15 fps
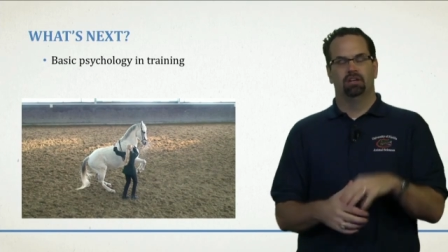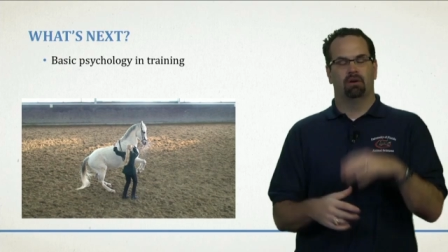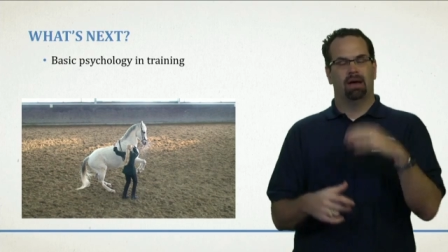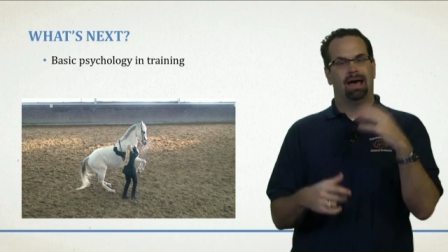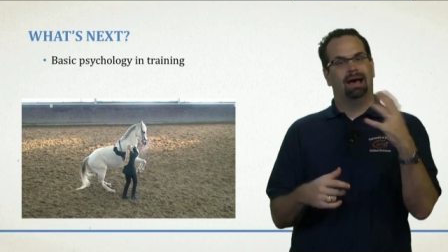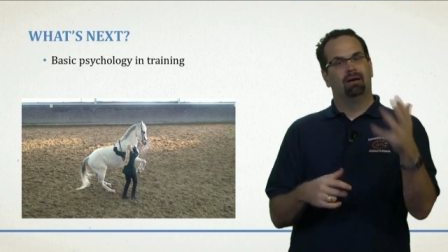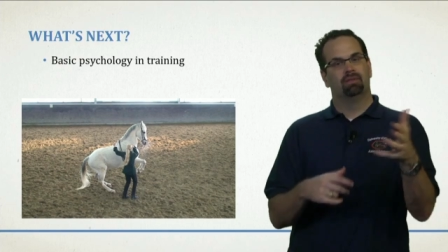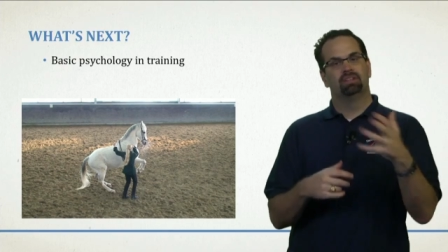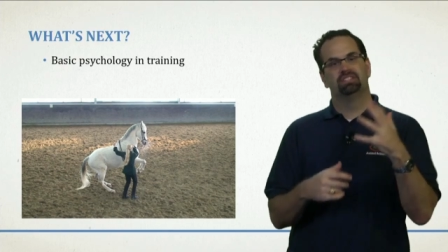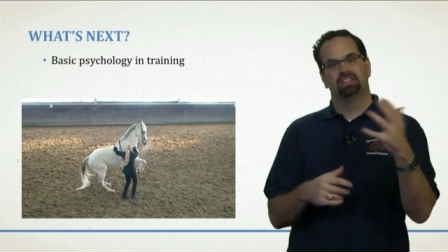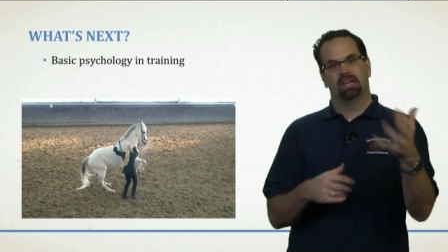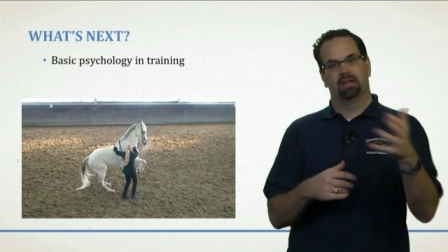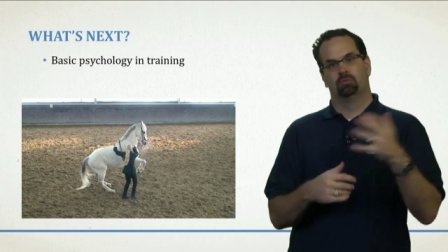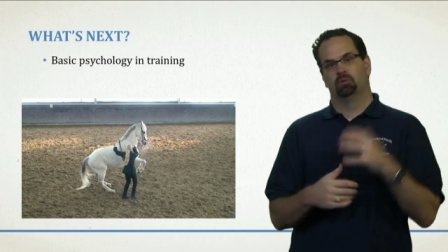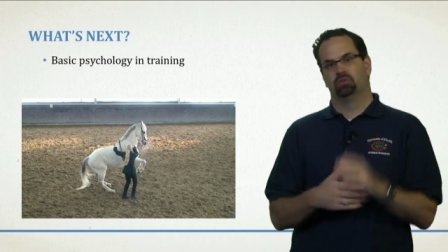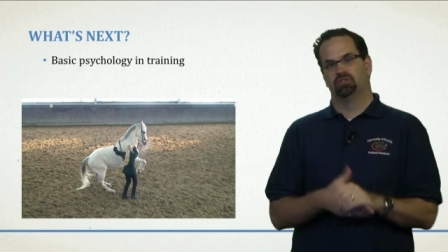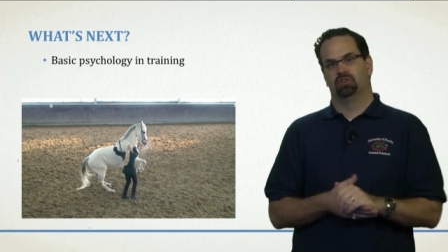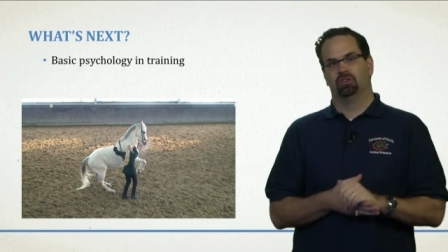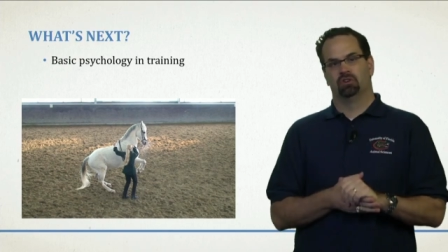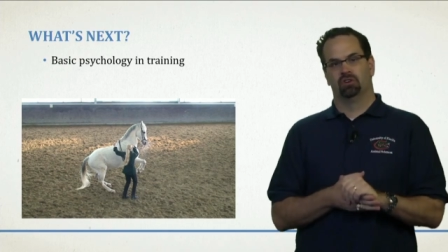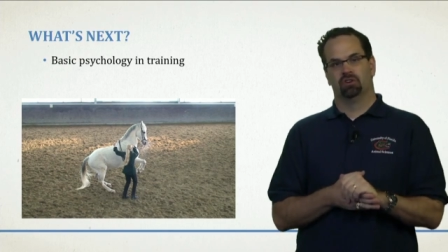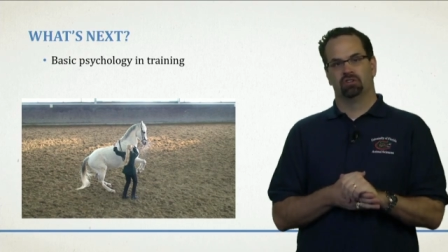how these animals
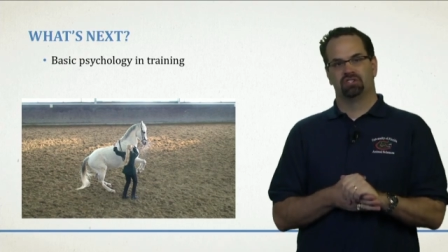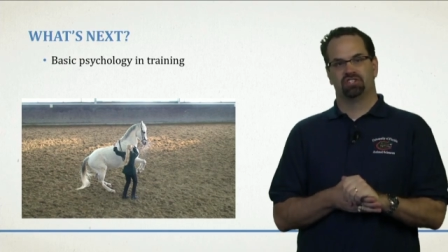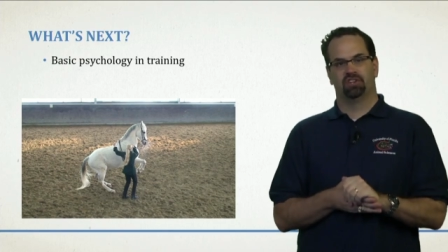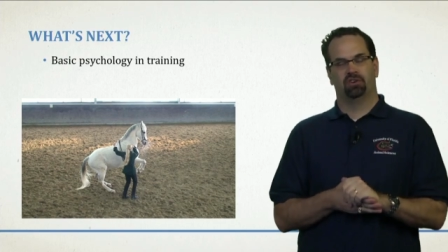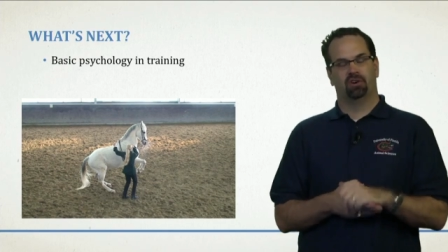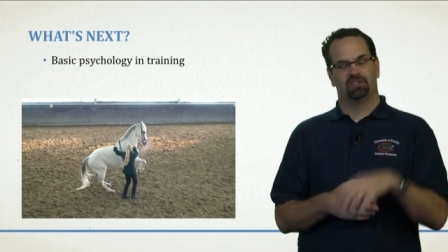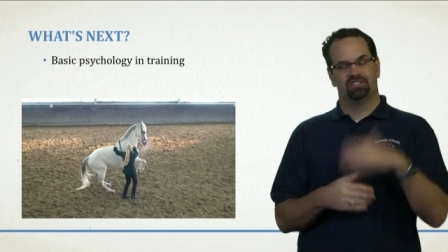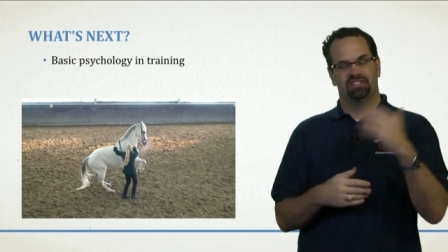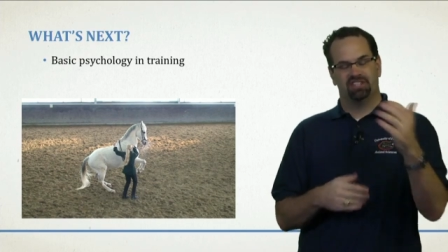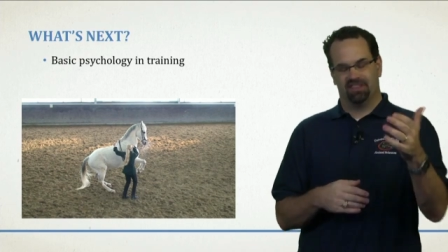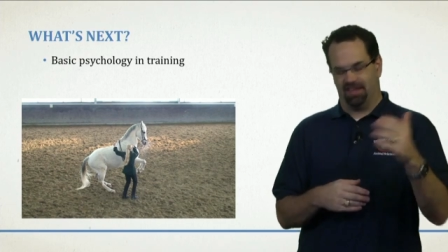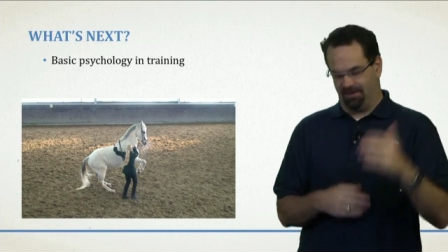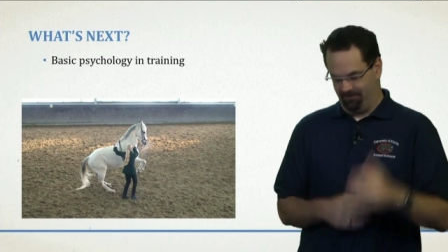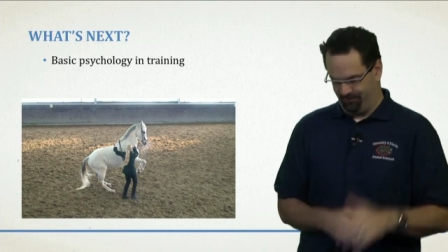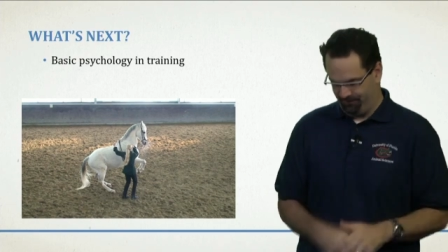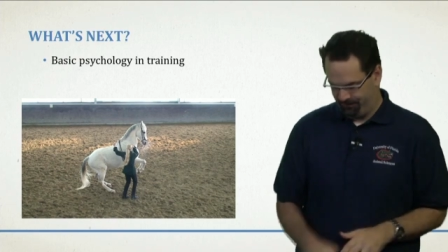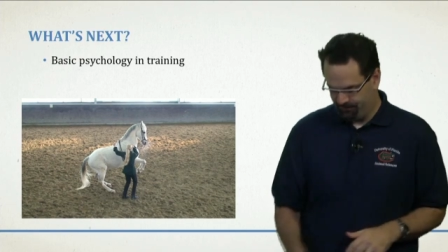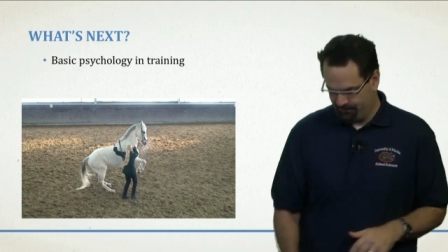learn. So I'll see you then.